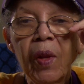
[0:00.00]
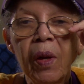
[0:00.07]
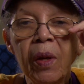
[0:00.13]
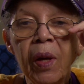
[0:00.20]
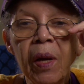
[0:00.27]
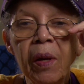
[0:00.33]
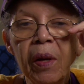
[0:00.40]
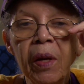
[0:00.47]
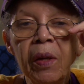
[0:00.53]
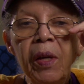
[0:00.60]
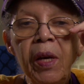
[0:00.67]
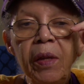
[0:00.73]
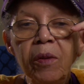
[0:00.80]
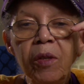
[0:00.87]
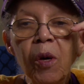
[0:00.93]
And
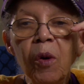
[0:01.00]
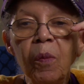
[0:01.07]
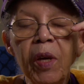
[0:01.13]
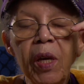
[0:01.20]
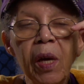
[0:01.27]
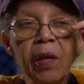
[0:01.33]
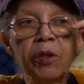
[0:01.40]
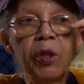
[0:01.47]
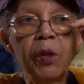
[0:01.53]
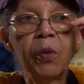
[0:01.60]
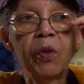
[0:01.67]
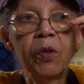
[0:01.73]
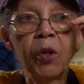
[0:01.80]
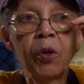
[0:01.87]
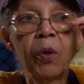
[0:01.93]
he told me how she
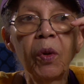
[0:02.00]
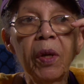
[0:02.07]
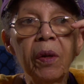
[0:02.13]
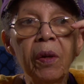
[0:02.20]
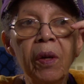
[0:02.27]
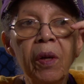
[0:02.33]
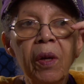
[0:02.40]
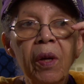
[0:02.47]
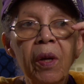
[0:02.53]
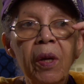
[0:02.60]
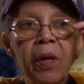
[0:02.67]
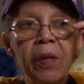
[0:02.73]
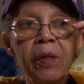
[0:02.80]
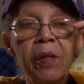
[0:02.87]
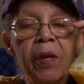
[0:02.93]
was doing.
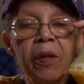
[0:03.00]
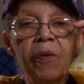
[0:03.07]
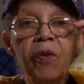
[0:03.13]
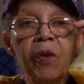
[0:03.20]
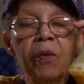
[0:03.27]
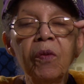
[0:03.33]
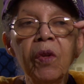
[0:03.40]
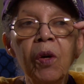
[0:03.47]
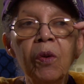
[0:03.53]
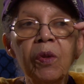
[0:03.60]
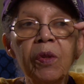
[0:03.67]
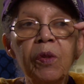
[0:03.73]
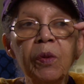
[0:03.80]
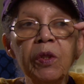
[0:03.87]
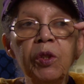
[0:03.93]
He said, if you
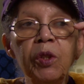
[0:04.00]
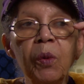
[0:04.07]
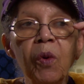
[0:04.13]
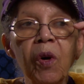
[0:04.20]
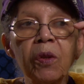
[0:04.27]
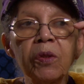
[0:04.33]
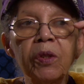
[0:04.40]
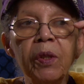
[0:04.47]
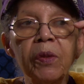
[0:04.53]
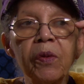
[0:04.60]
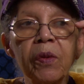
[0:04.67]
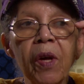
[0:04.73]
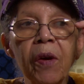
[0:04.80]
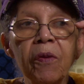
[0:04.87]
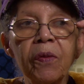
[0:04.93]
notice when she walks, she
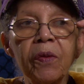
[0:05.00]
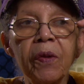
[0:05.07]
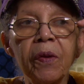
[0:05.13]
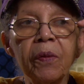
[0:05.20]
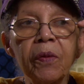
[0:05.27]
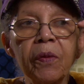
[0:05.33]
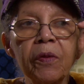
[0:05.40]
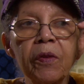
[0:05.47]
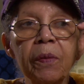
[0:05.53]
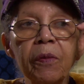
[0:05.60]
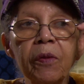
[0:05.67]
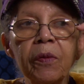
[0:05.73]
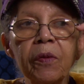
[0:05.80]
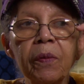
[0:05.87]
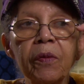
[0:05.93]
scuffs
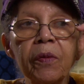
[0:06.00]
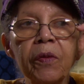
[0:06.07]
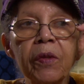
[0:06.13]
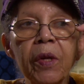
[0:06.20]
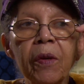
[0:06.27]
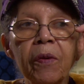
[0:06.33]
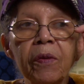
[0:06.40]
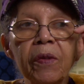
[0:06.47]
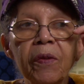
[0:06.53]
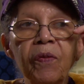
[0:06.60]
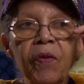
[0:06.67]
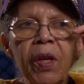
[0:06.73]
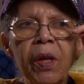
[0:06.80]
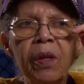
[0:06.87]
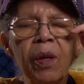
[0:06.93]
her
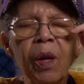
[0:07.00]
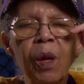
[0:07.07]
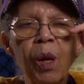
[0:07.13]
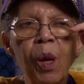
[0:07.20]
feet.